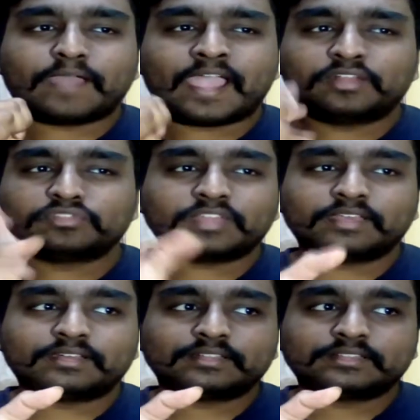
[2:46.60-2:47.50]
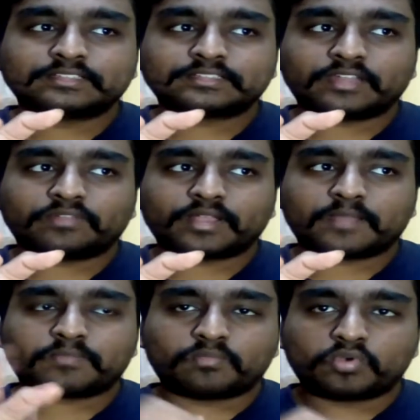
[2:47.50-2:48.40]
I don't think this is kind of like
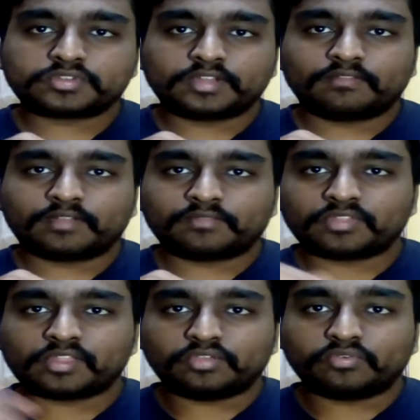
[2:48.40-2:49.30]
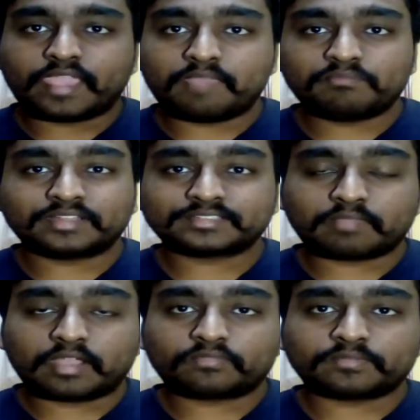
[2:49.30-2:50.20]
a promotional event for the new game that is
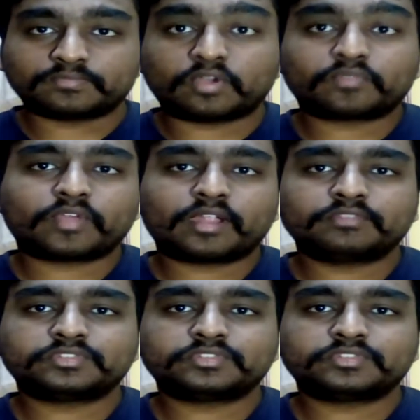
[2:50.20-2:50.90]
coming out from Software,